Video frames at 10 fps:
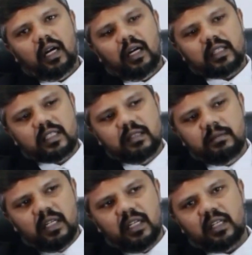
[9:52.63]
a
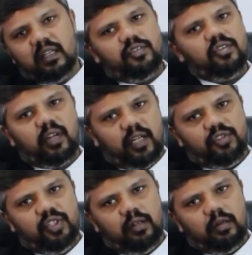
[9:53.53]
similar
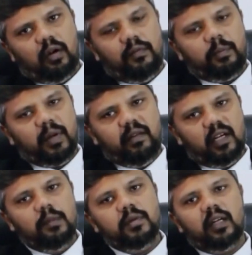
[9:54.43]
structure of a
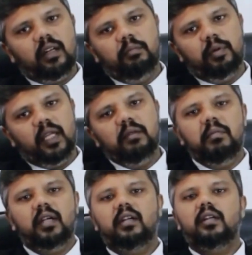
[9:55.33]
private limited company,
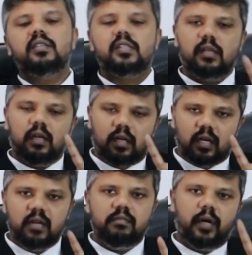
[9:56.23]
but it is
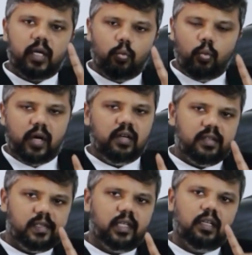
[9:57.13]
run by one
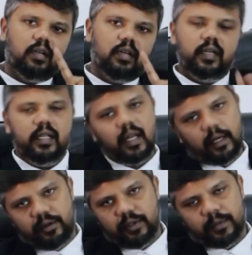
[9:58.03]
single
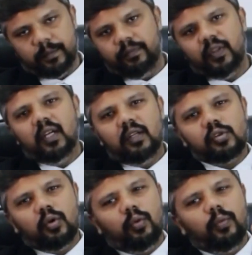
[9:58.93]
director.
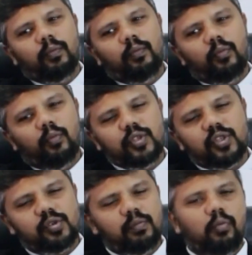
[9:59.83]
So which
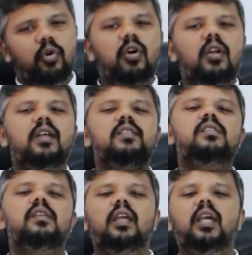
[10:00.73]
is more or
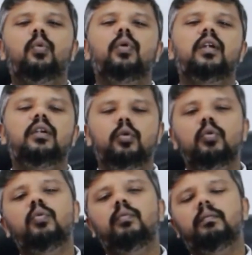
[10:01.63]
less equivalent to